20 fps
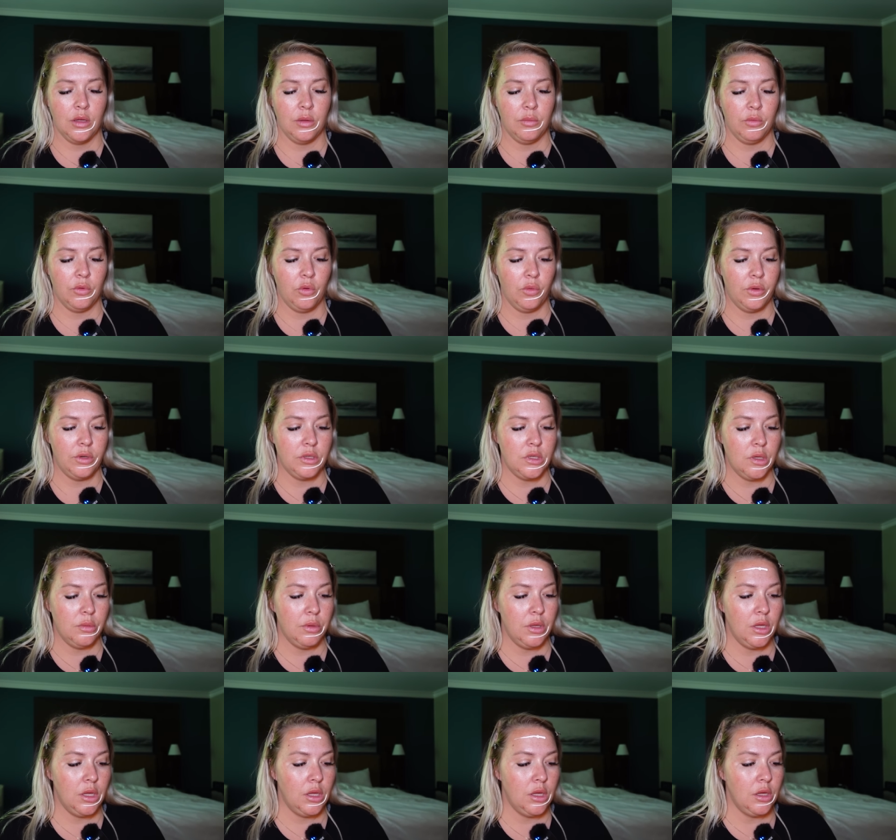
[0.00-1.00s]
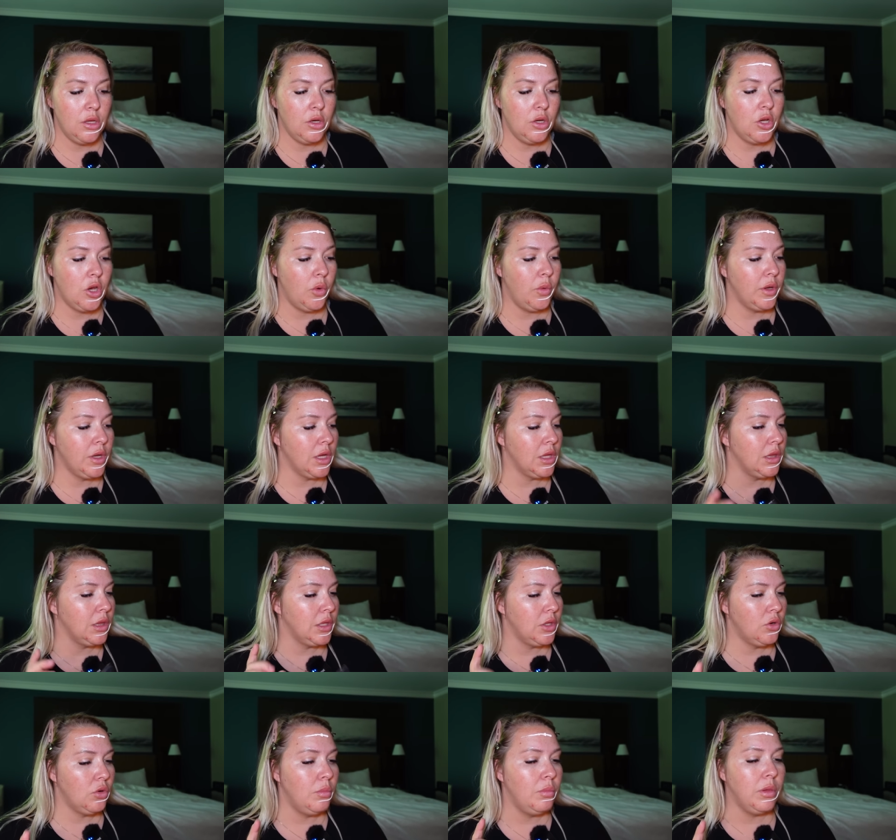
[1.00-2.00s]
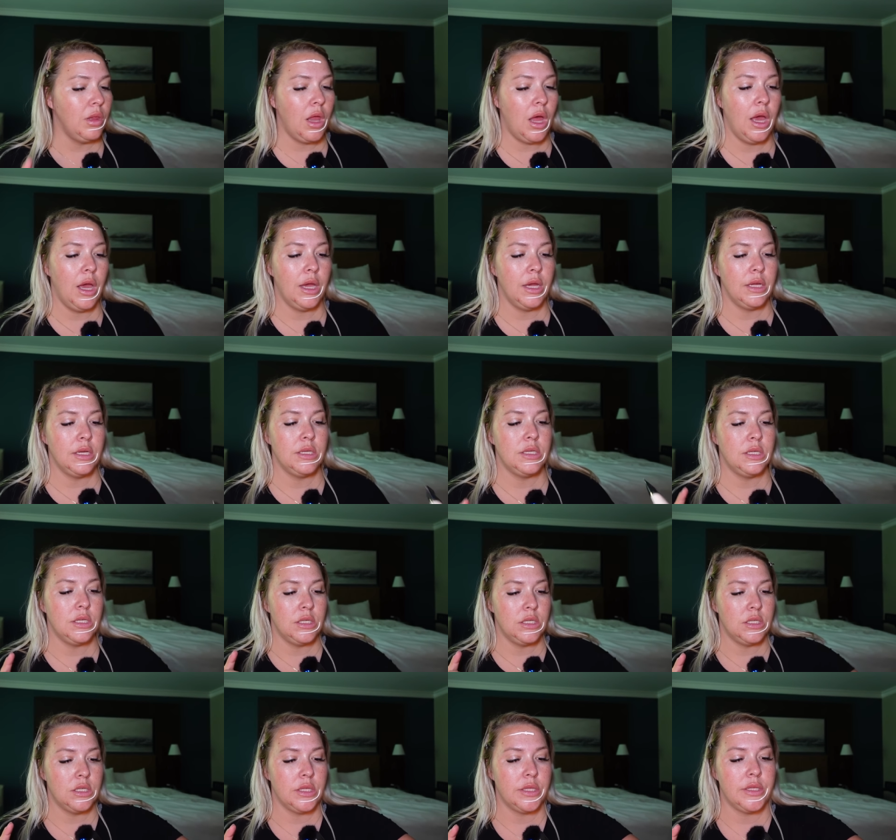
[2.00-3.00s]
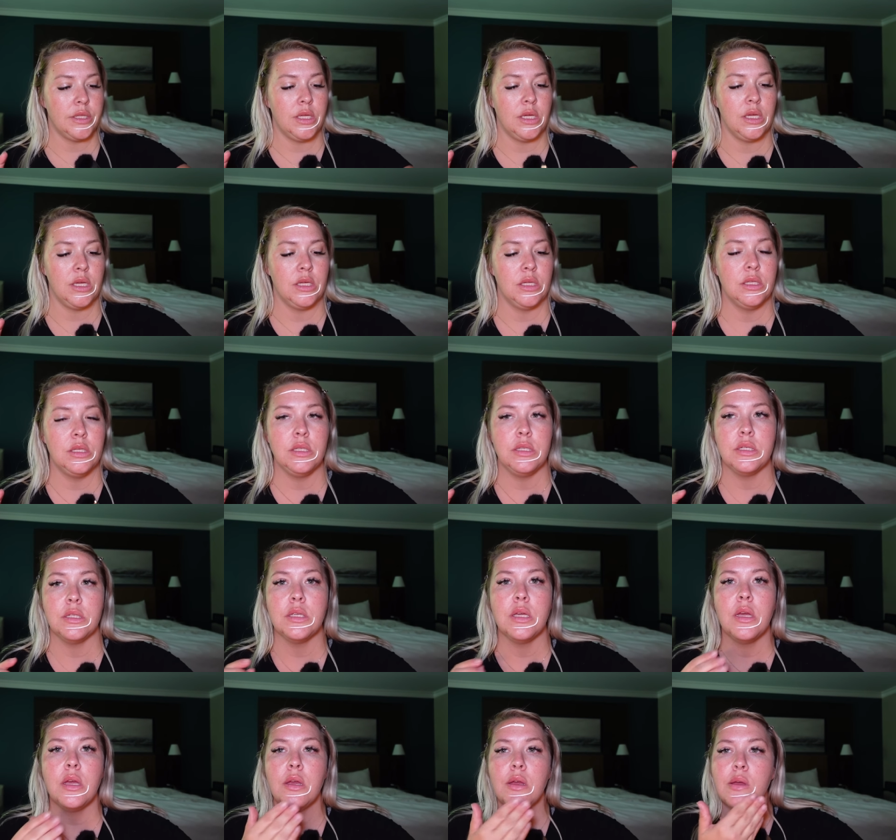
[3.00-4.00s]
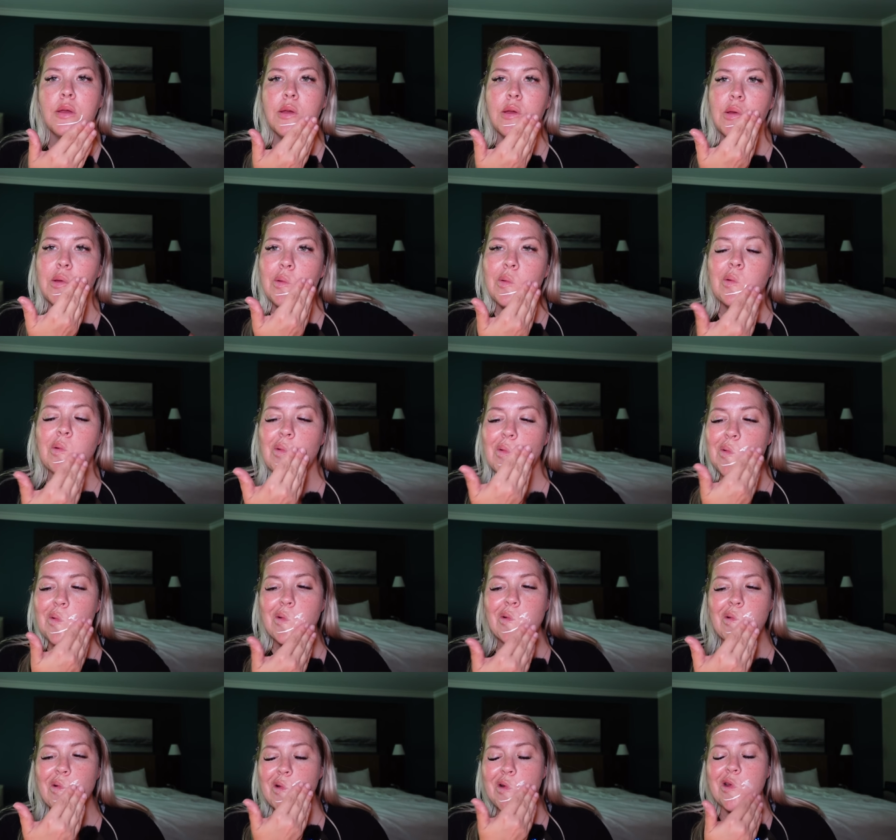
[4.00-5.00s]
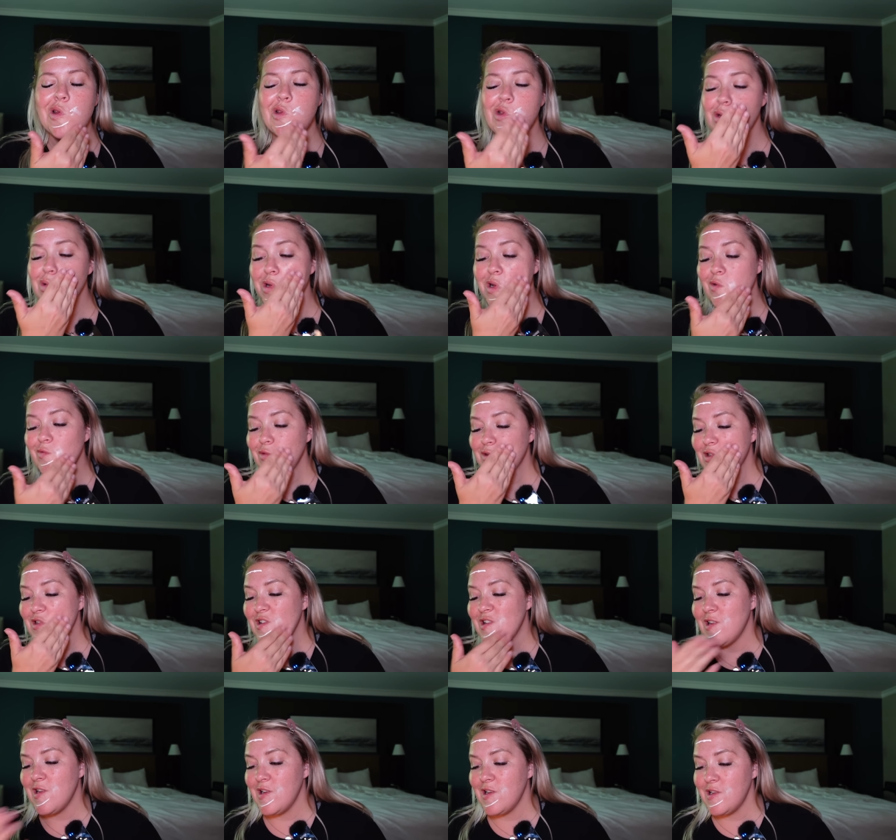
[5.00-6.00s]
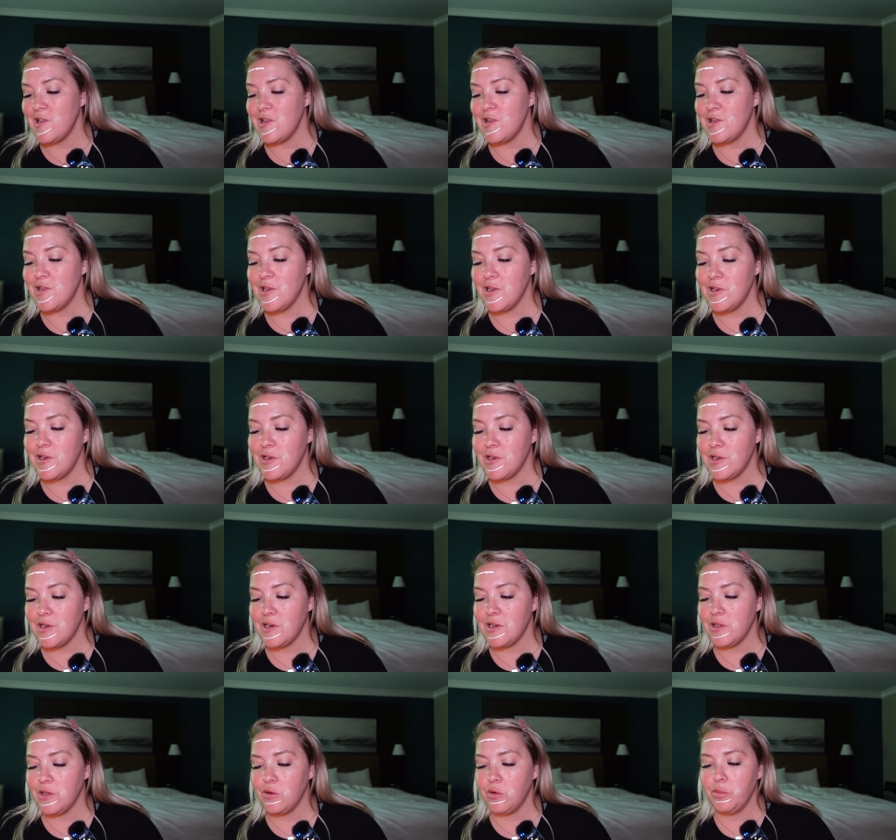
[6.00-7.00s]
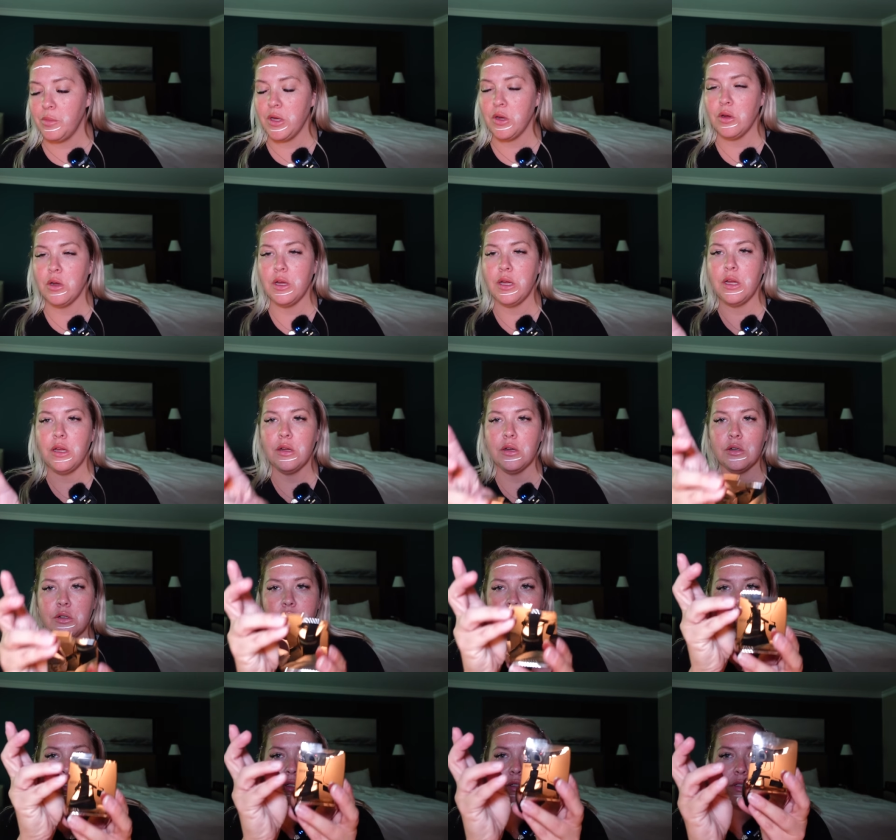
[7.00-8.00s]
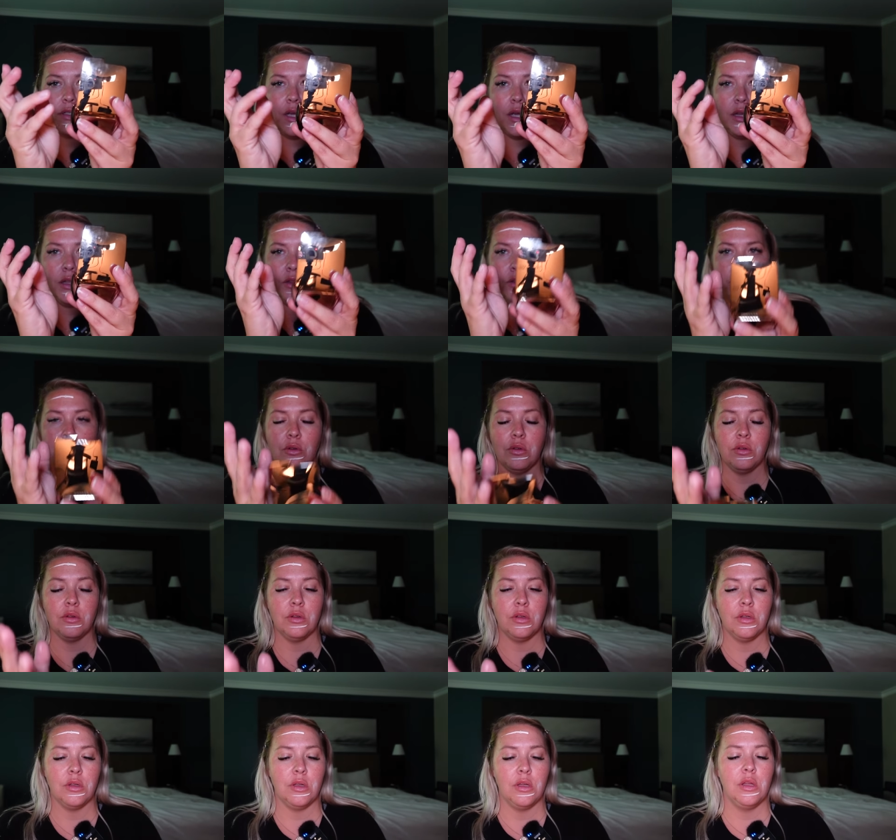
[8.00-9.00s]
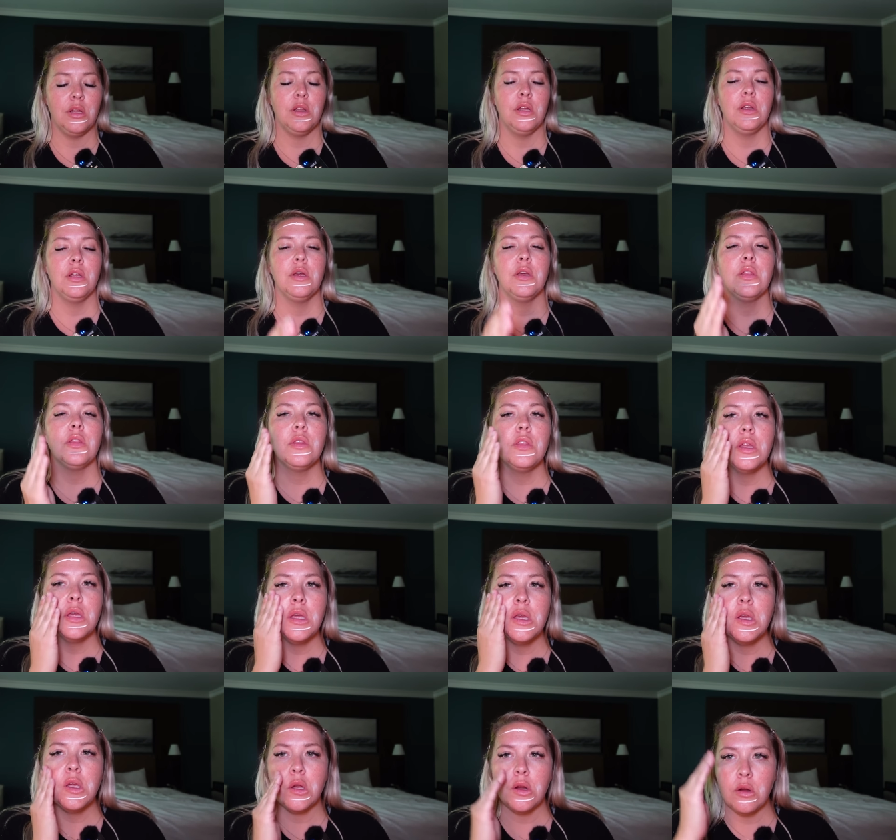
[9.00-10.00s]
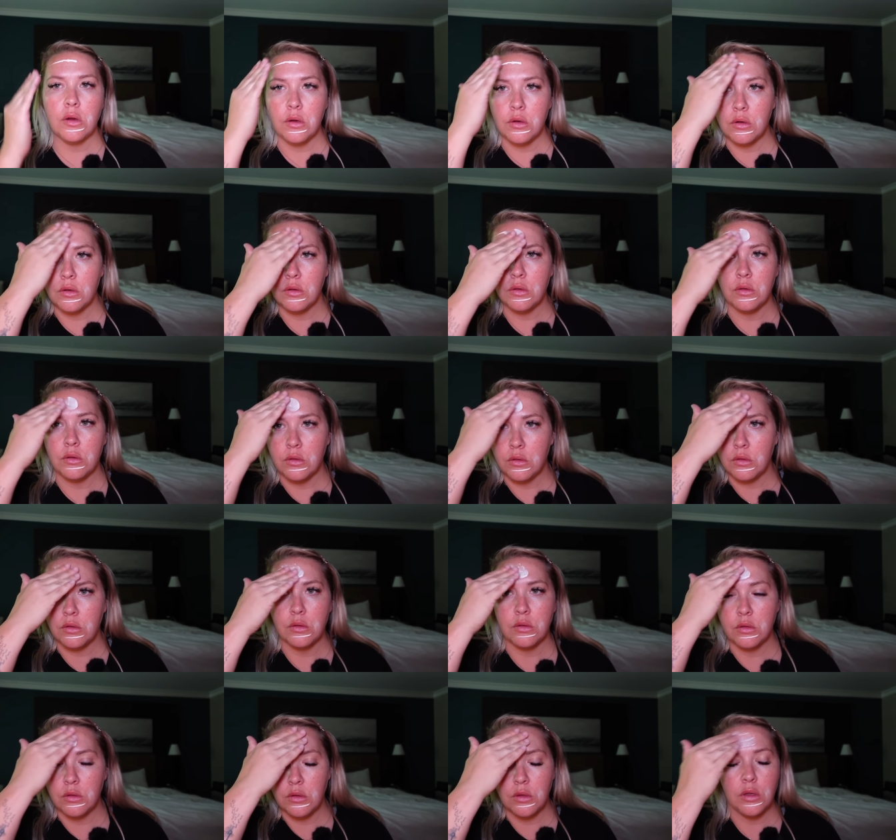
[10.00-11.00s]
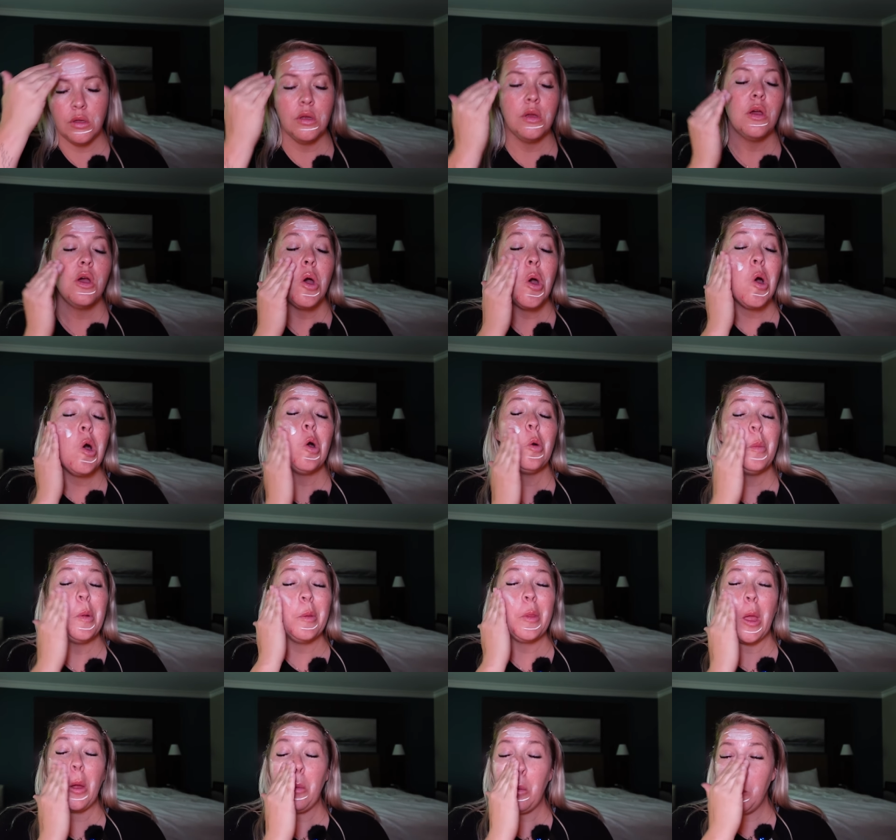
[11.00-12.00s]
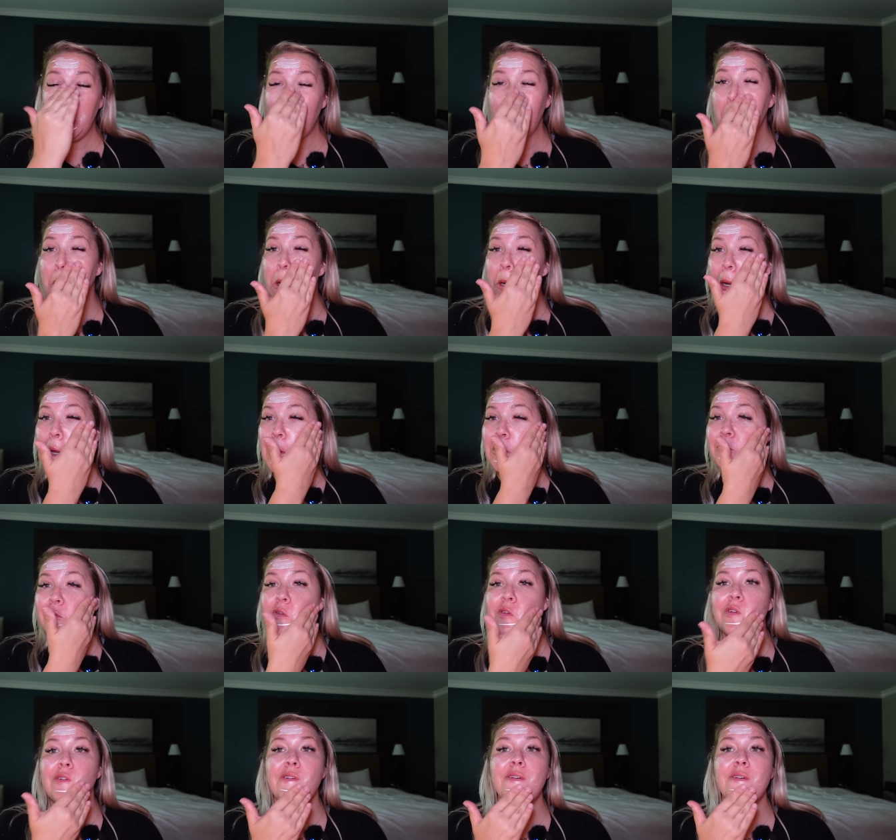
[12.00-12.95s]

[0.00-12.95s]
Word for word: I'm going to be going a little blind into things. And I do have a tiny, tiny, tiny little mirror here, just this tiny little thing here. Hoping that will be good enough.